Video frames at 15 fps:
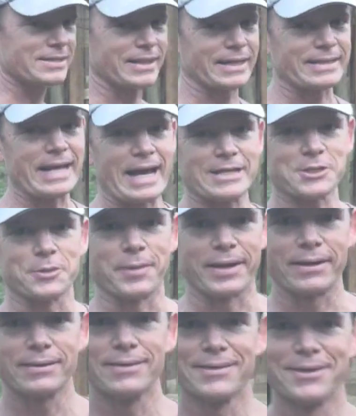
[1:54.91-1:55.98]
it's like NASA
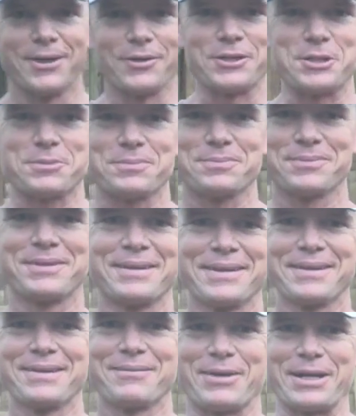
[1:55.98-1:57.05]
man, all these,
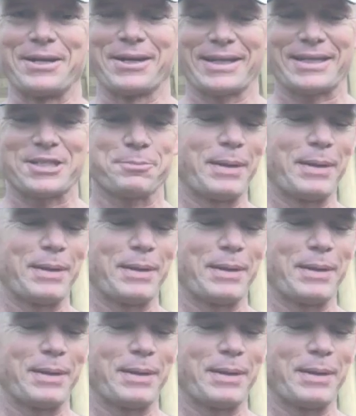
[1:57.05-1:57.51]
right here like a